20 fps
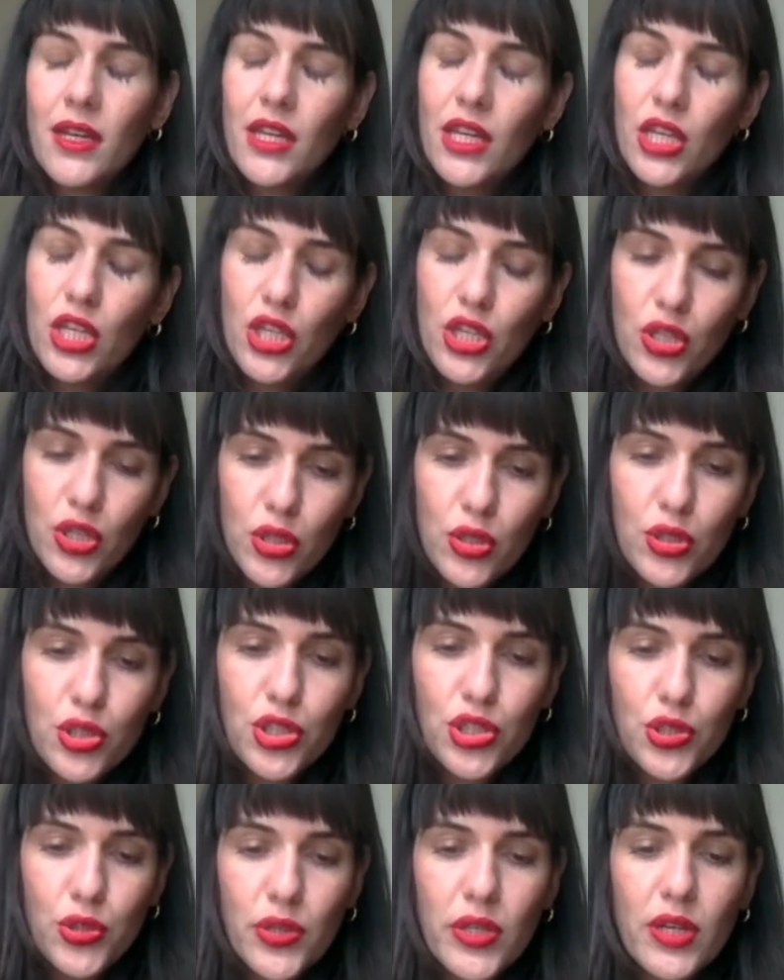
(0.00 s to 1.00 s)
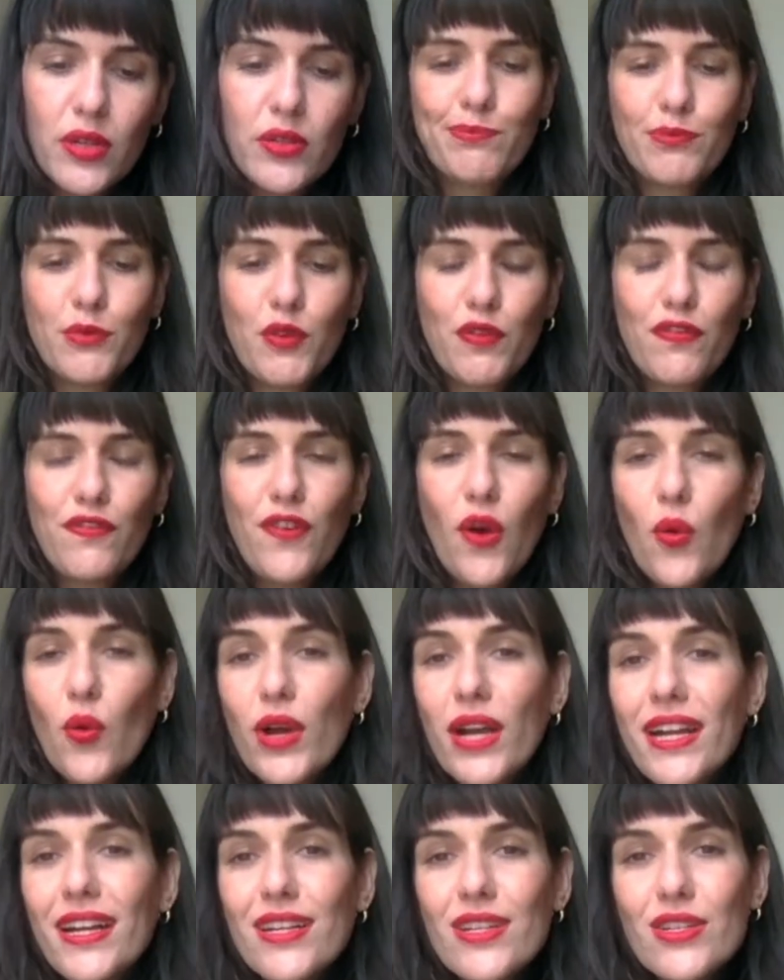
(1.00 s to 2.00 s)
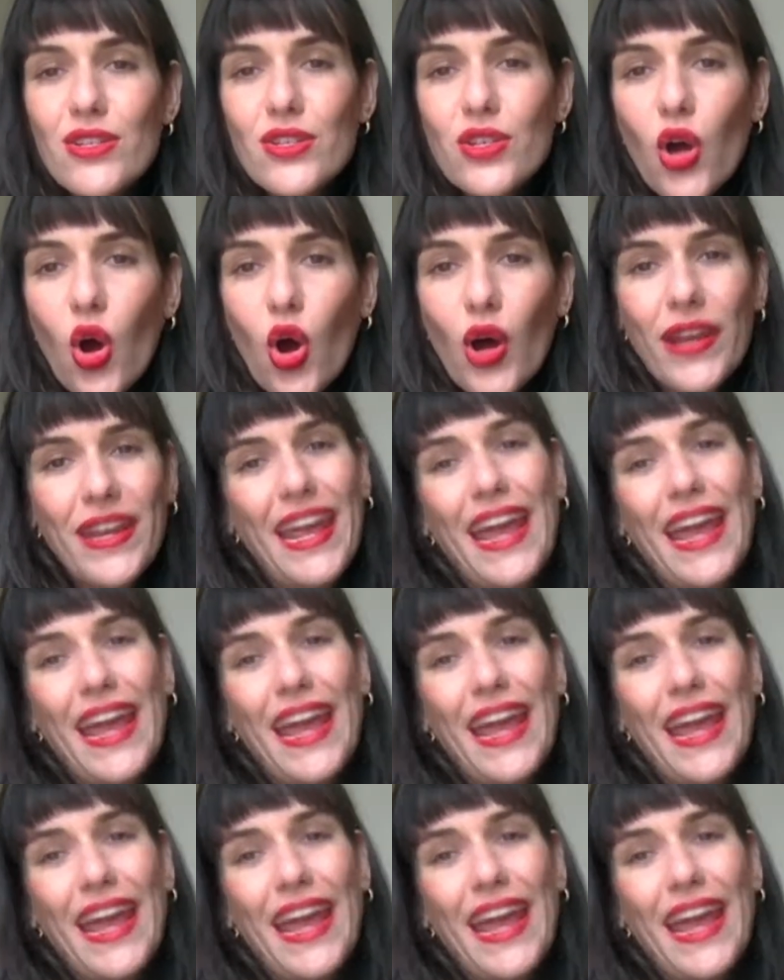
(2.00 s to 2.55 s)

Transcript: You shouldn't focus on